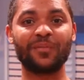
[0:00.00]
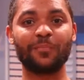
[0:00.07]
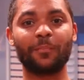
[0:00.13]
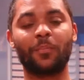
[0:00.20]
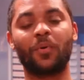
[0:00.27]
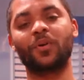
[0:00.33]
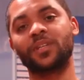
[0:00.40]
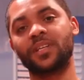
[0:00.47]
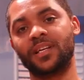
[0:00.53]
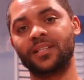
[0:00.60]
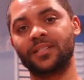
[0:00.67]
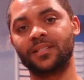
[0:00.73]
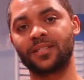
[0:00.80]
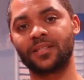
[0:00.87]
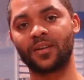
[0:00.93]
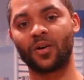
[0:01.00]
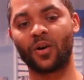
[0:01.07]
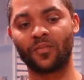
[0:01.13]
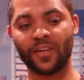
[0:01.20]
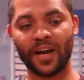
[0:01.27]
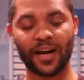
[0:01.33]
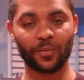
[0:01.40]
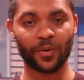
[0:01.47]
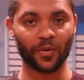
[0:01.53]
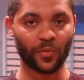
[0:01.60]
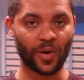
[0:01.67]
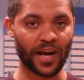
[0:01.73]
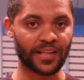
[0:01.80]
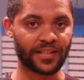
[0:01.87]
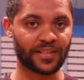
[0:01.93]
importance of hiring
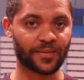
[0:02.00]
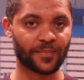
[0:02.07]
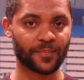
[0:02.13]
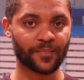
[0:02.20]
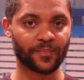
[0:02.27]
right.